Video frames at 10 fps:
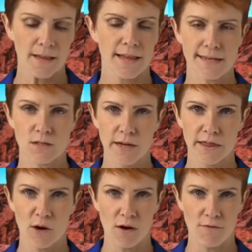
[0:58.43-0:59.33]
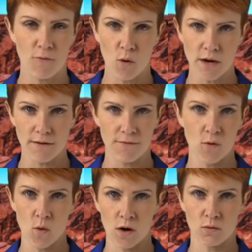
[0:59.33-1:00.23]
Last week, there were
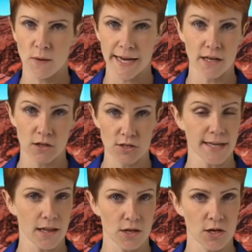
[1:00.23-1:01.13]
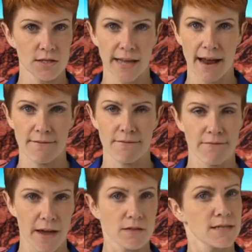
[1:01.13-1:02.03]
44 regular sellers that
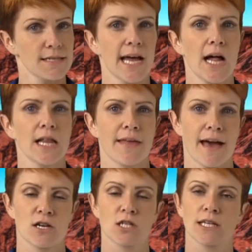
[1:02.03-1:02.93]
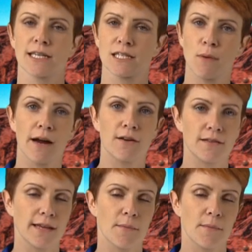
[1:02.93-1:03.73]
failed to sell, and they actually expired in the